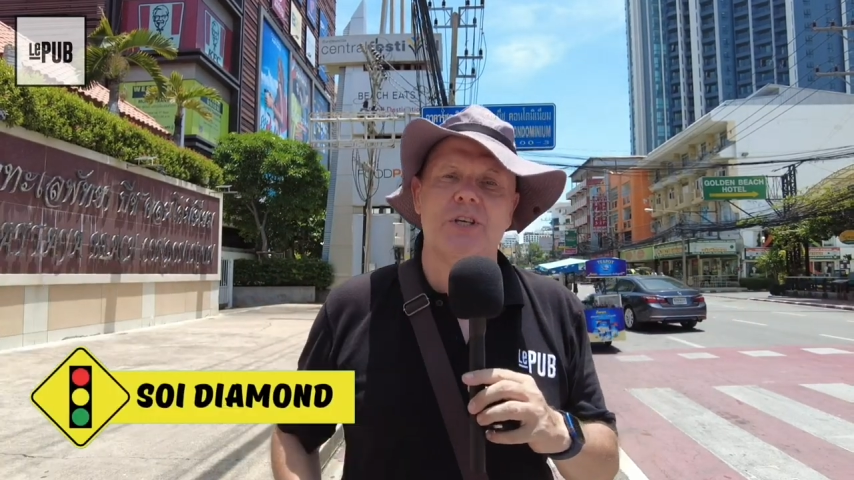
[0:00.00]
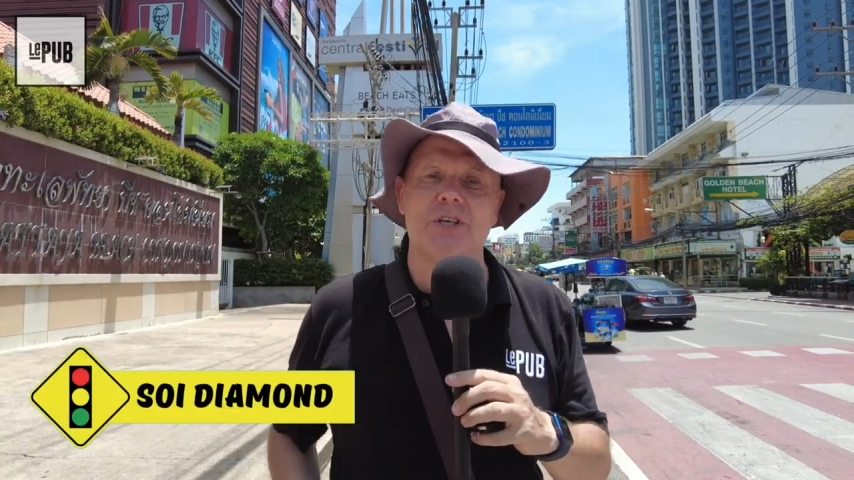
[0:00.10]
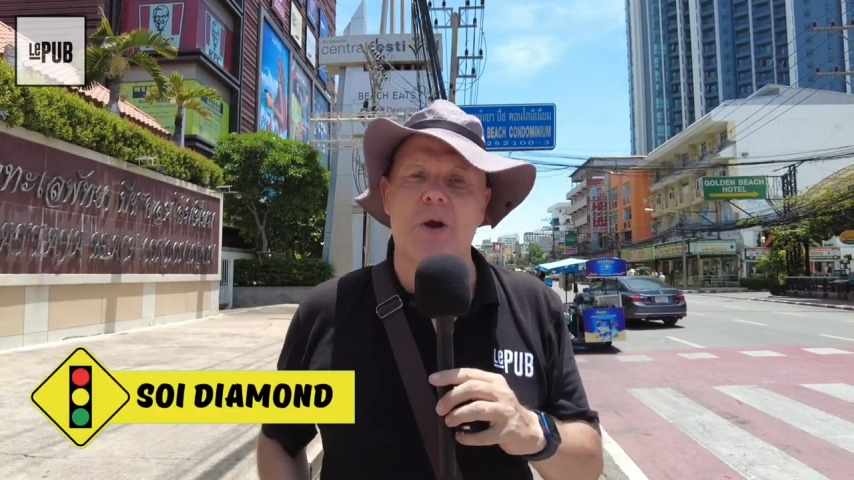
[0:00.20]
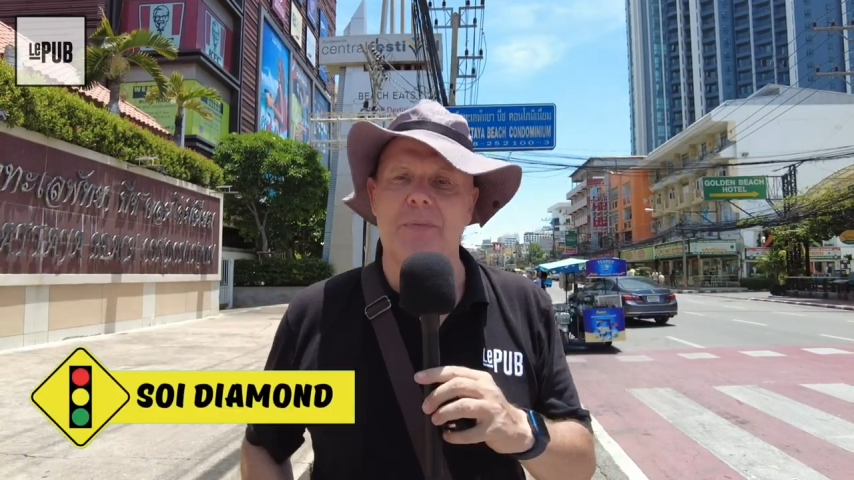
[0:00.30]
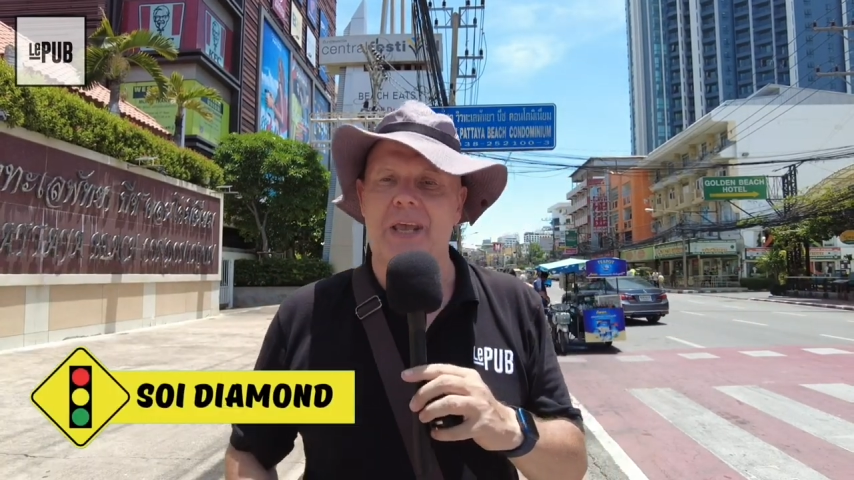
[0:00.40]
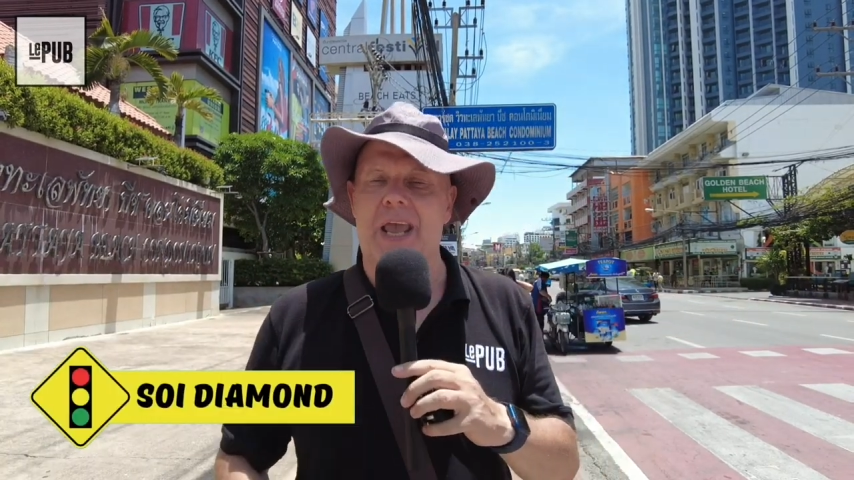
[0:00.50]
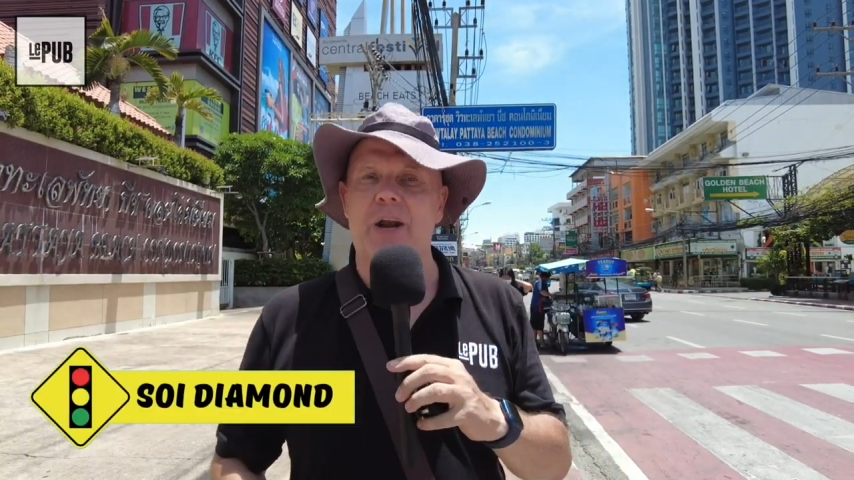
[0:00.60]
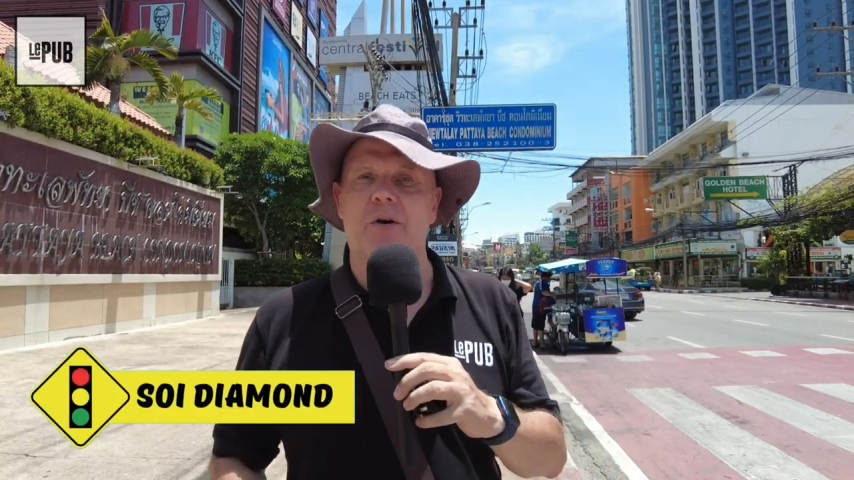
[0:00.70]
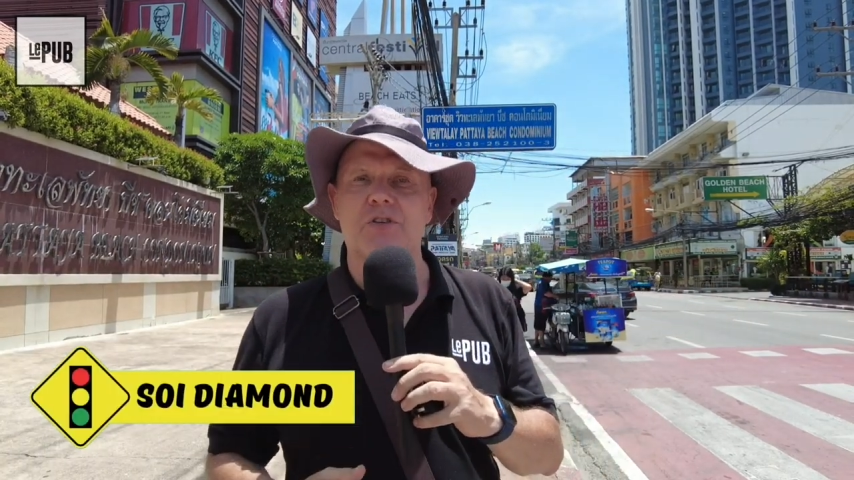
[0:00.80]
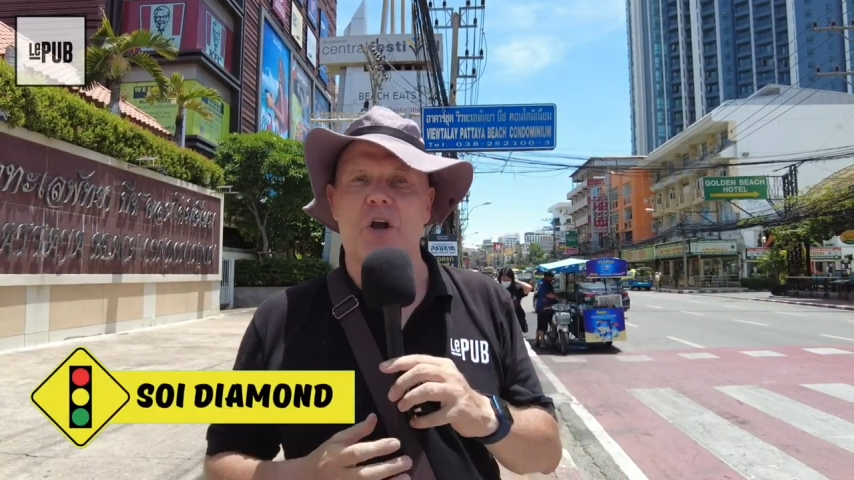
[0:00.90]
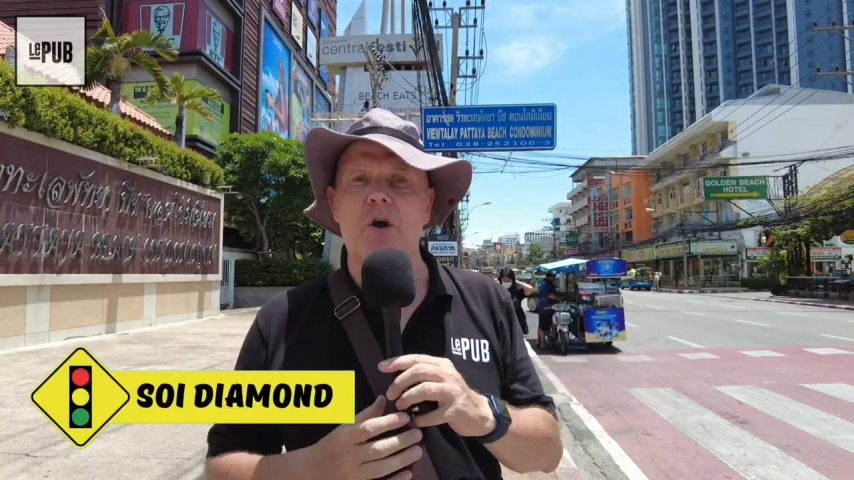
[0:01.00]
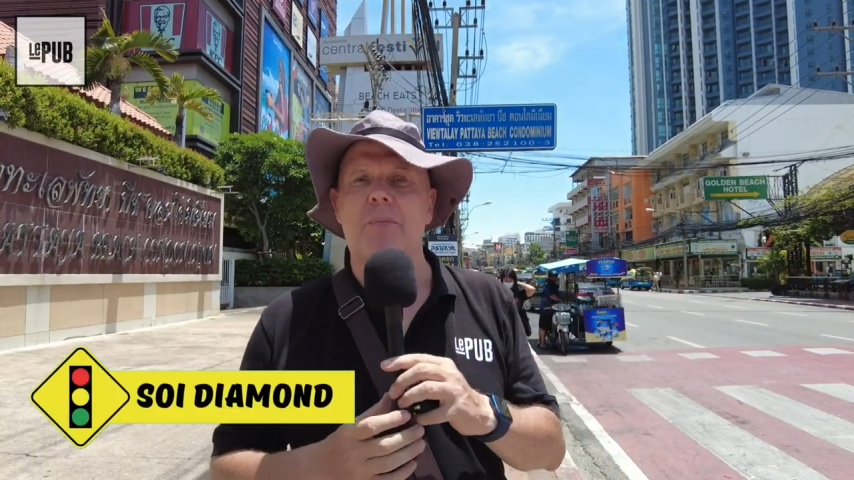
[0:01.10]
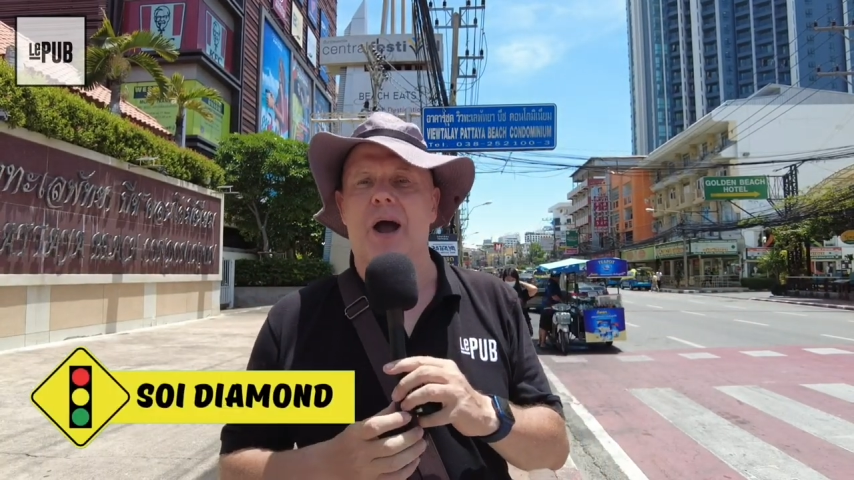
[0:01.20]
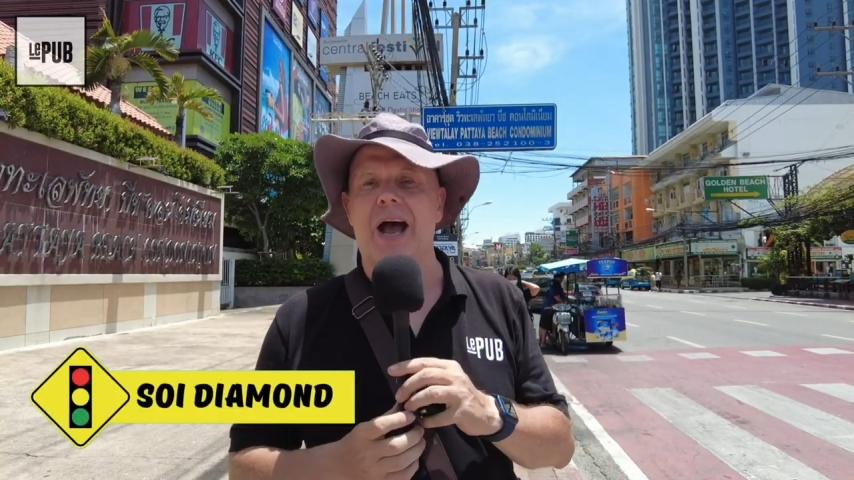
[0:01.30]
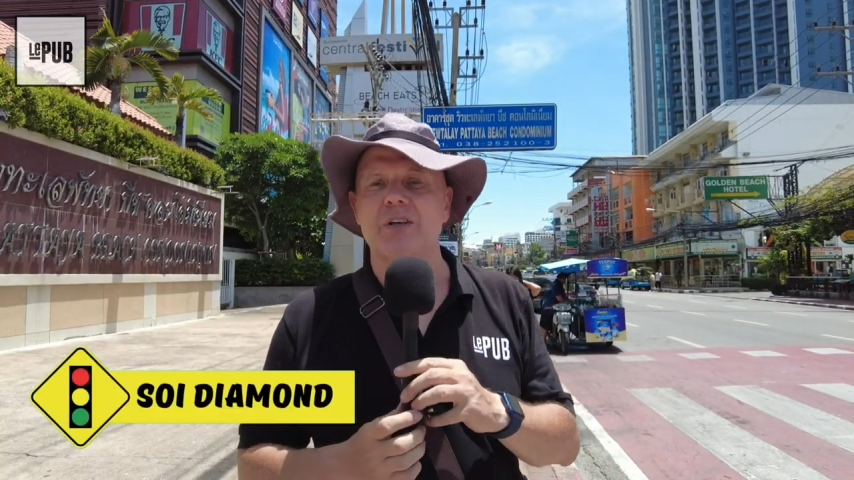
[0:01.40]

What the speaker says: which is opening in October